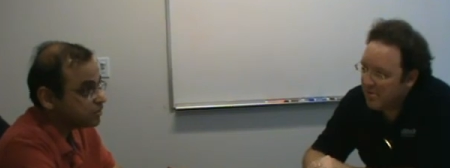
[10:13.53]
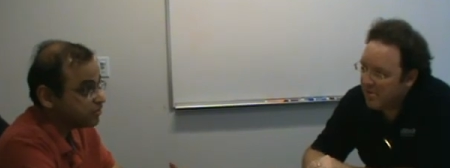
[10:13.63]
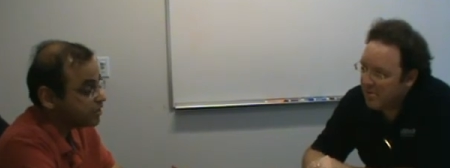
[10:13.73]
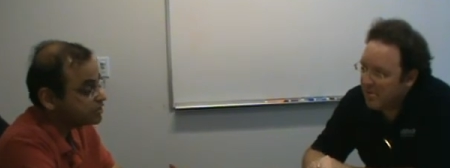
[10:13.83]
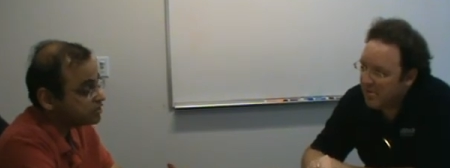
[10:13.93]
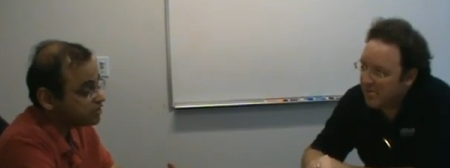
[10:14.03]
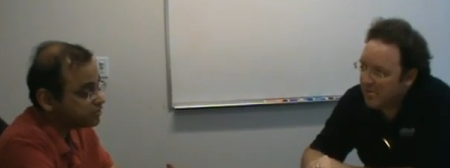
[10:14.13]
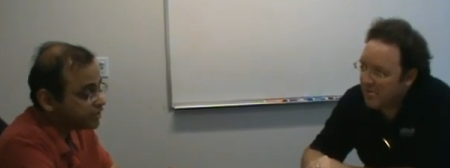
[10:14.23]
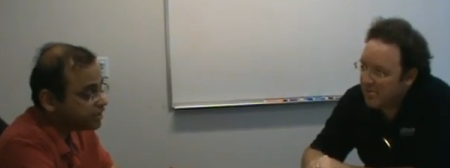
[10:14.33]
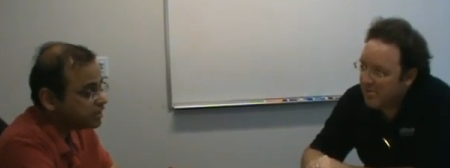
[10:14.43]
Speaker 1: or traditional
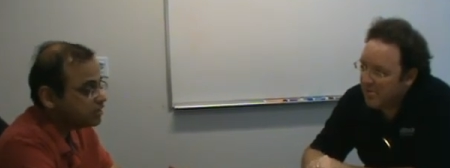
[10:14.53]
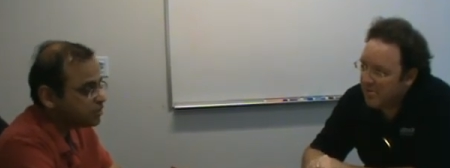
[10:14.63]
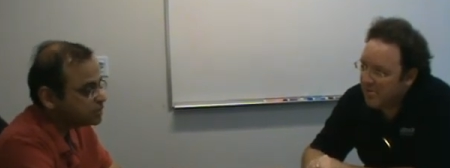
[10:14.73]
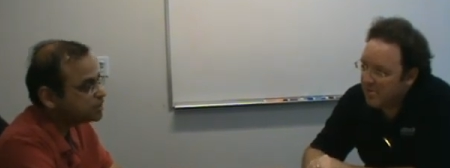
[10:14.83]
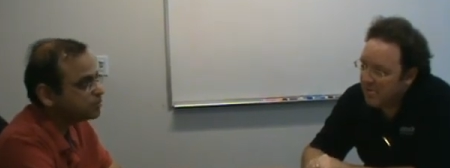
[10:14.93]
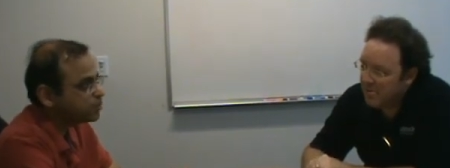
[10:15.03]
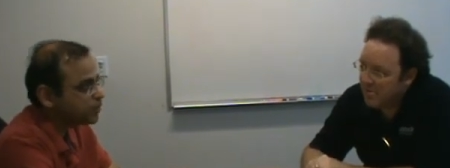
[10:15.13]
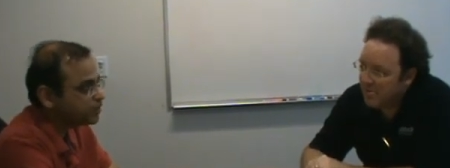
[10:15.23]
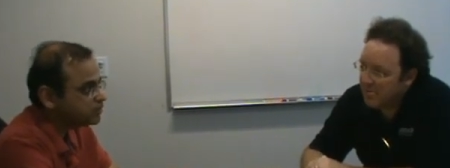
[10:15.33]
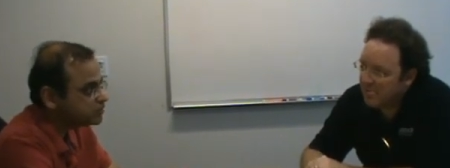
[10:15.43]
dedicated hosting
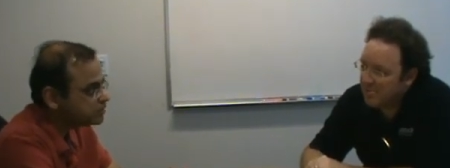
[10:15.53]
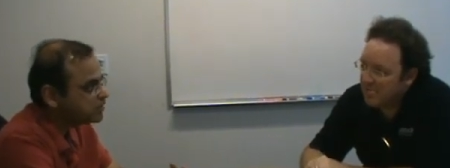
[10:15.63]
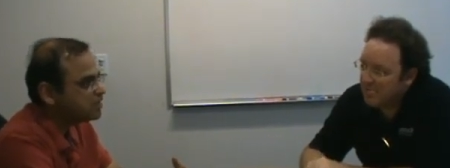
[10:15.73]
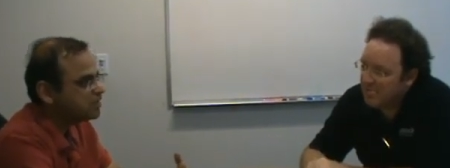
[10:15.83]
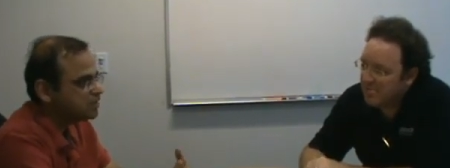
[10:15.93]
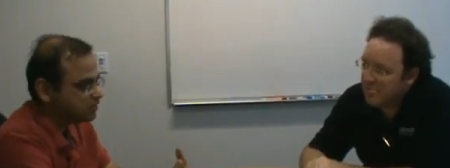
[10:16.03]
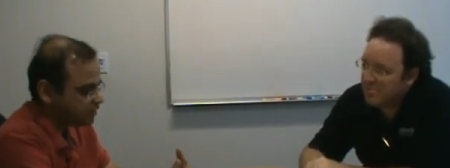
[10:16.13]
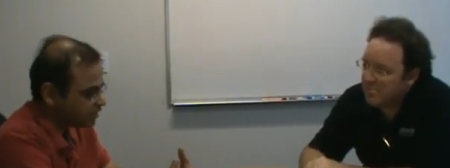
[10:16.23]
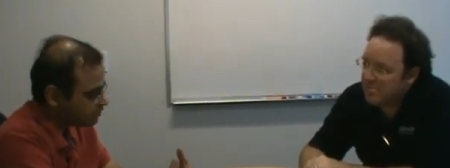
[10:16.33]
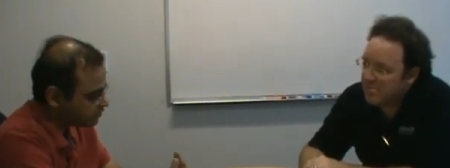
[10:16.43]
providers, mm-hmm.
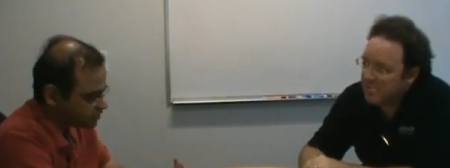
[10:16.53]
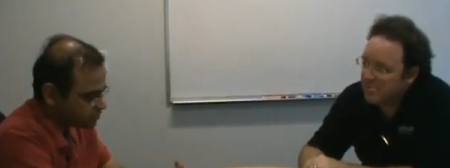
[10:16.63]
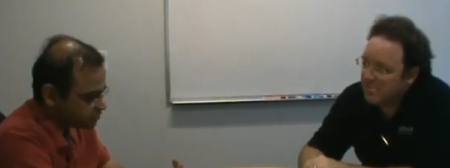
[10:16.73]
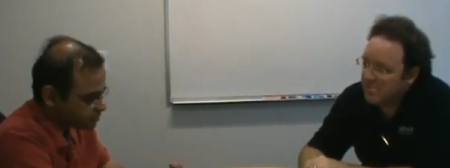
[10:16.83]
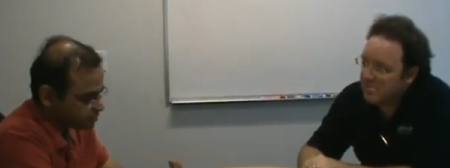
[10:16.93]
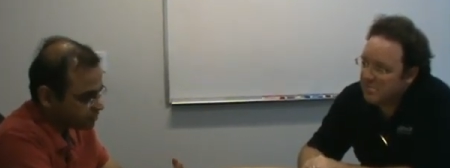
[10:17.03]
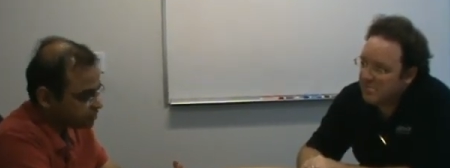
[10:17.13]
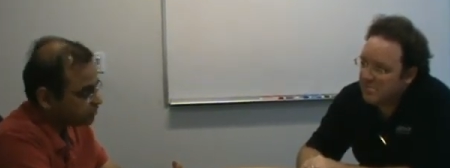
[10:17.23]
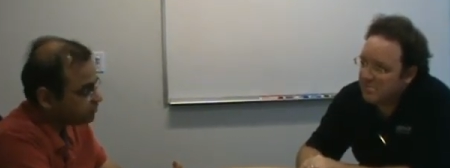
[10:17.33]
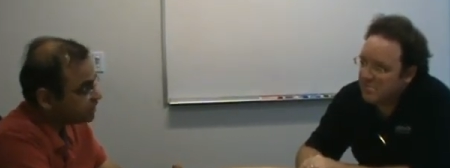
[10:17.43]
they have customers
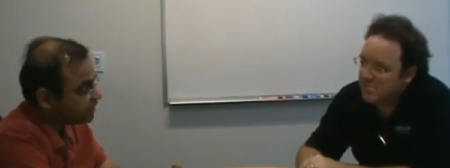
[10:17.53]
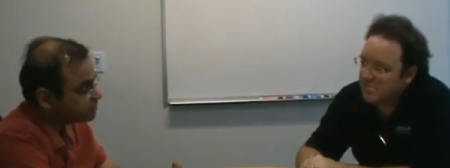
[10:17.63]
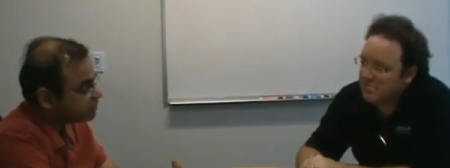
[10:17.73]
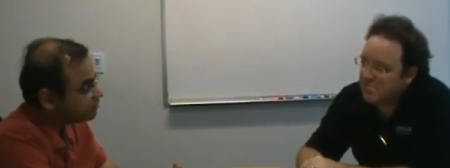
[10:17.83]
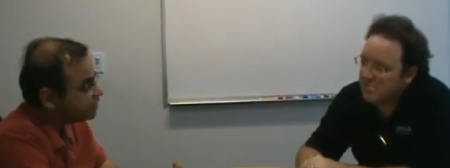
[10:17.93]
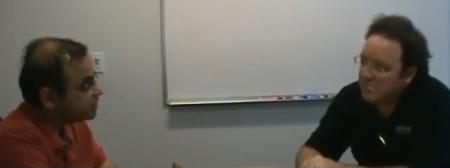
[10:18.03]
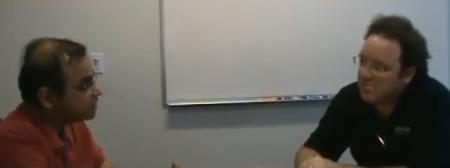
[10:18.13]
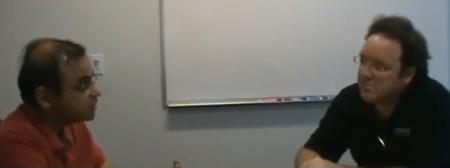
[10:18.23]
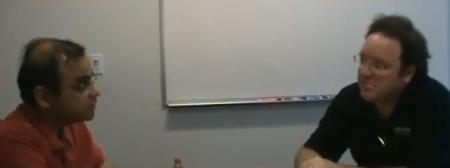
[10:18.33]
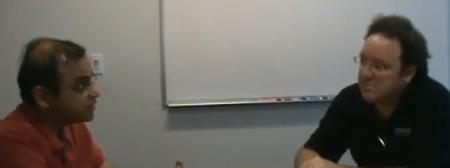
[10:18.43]
using VLANs already
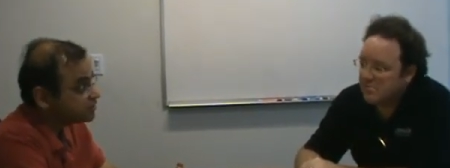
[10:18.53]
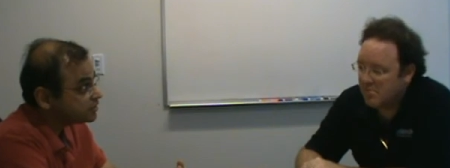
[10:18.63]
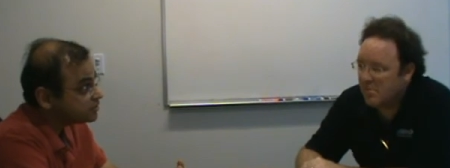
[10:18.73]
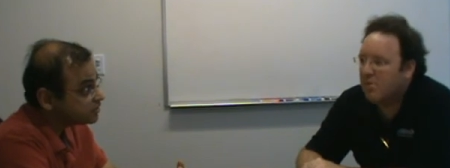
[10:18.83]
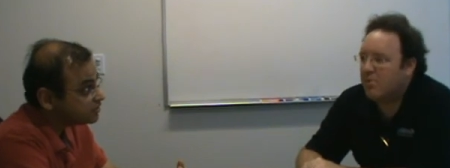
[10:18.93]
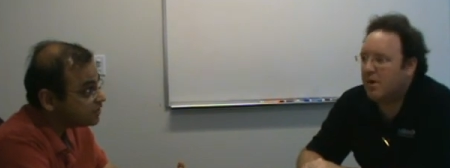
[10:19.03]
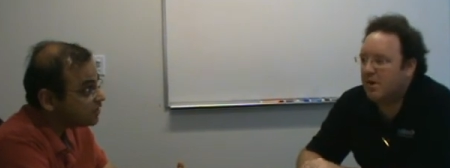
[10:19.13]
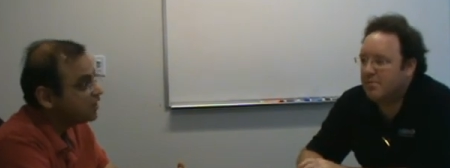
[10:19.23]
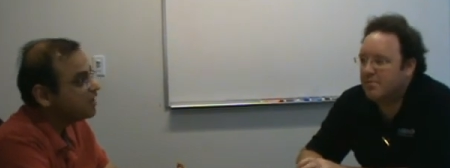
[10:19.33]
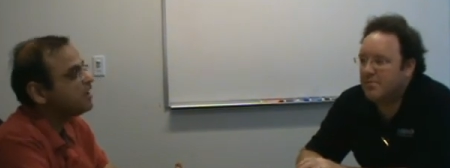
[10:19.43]
in their data center.
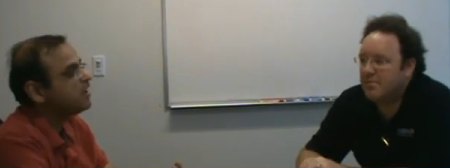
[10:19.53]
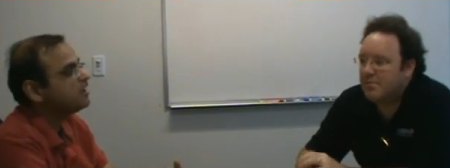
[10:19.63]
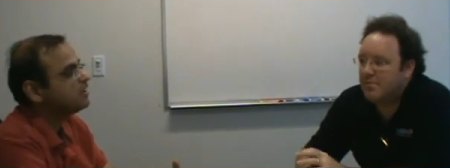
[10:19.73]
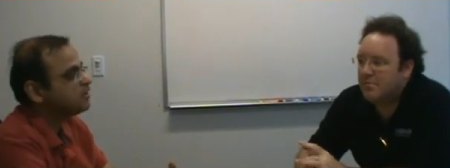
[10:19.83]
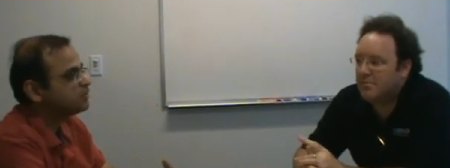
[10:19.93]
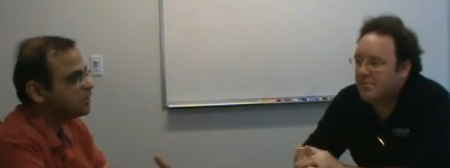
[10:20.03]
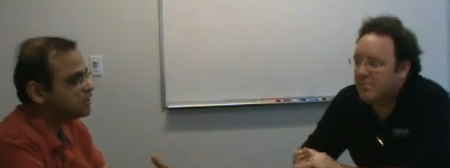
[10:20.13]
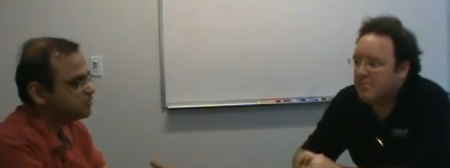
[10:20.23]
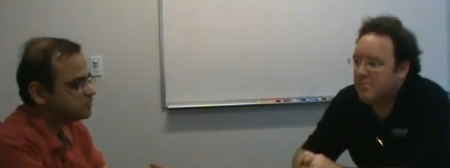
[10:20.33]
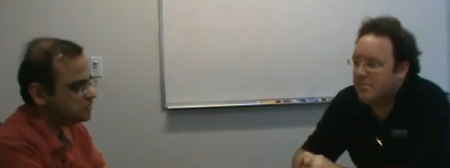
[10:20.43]
Right. And now
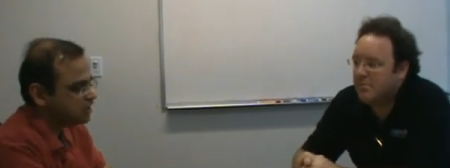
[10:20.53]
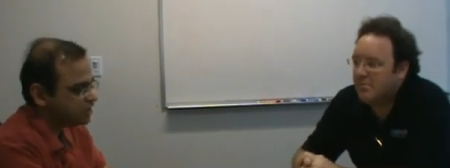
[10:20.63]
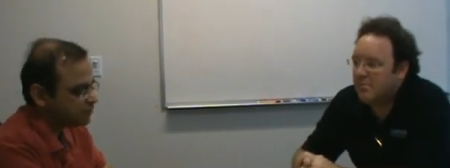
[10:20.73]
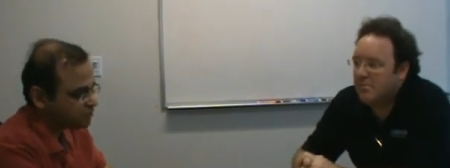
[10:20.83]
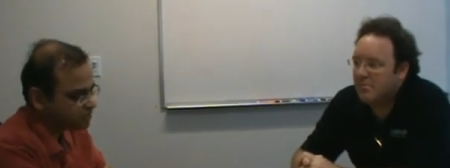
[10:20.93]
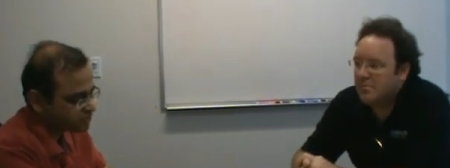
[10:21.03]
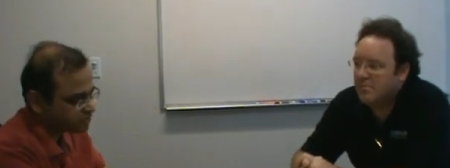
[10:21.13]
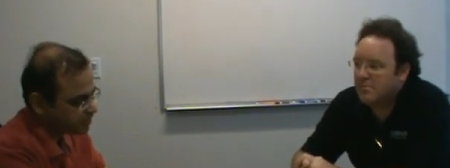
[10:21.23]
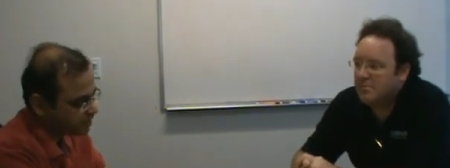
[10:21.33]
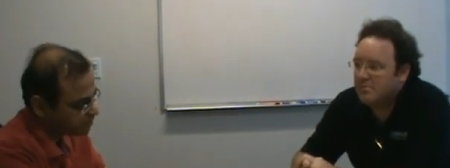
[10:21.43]
they're starting up this
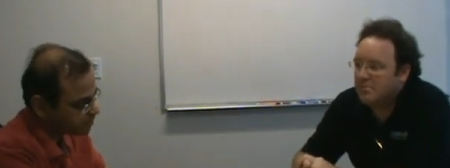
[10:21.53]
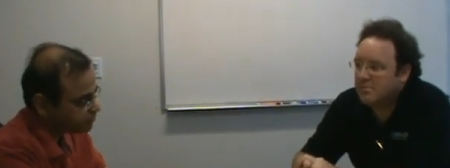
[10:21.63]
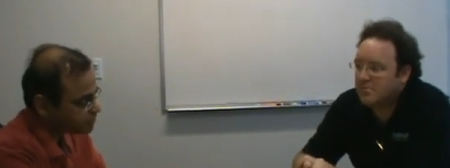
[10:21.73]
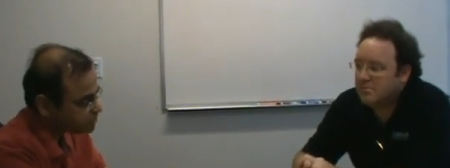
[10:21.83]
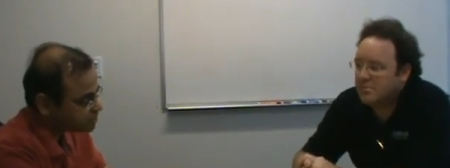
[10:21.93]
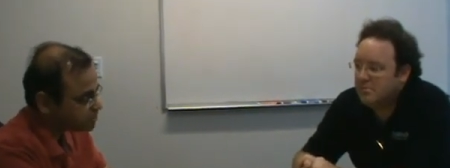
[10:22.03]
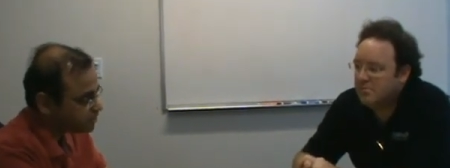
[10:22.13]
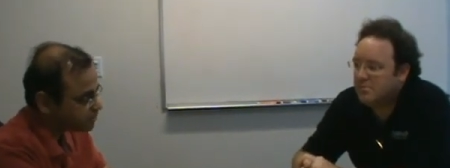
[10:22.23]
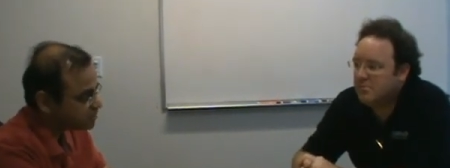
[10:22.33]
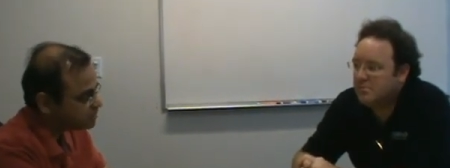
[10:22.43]
cloud infrastructure
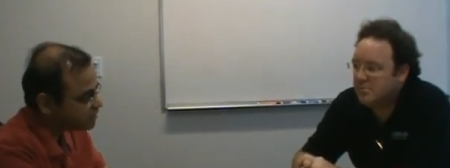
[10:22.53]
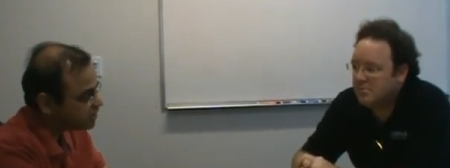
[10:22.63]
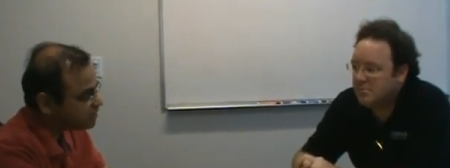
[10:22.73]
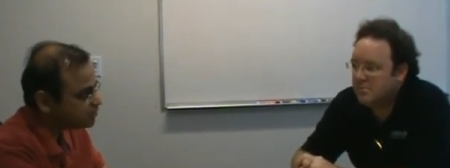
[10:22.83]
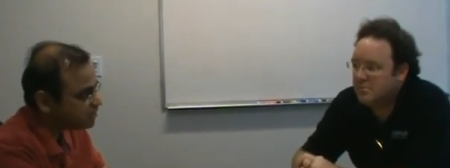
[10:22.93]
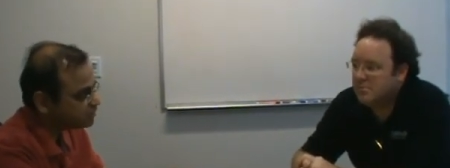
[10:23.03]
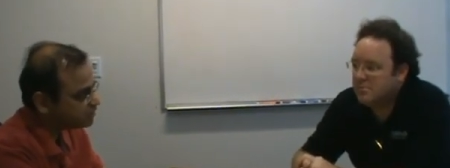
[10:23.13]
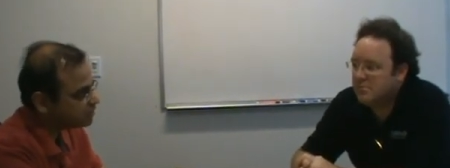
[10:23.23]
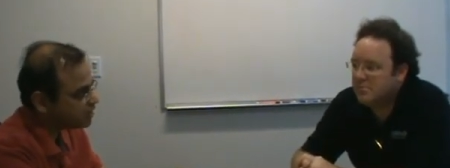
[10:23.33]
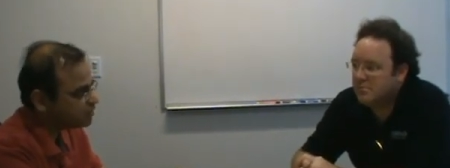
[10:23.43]
on the side. Well,
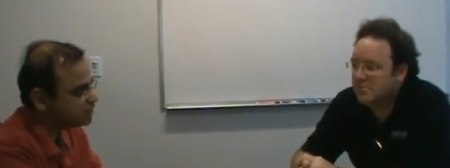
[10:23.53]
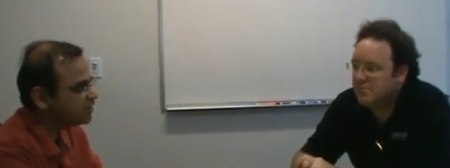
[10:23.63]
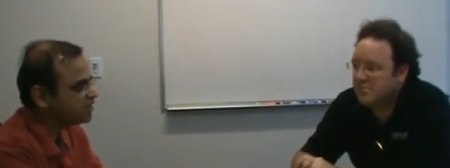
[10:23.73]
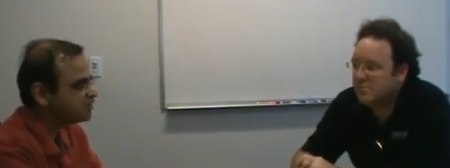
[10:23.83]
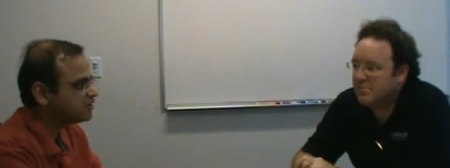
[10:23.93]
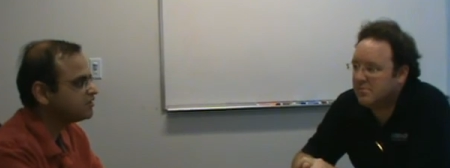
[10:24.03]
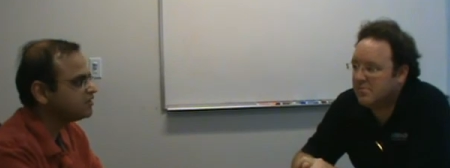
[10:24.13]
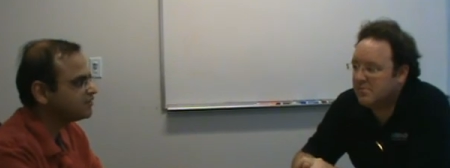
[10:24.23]
how do you connect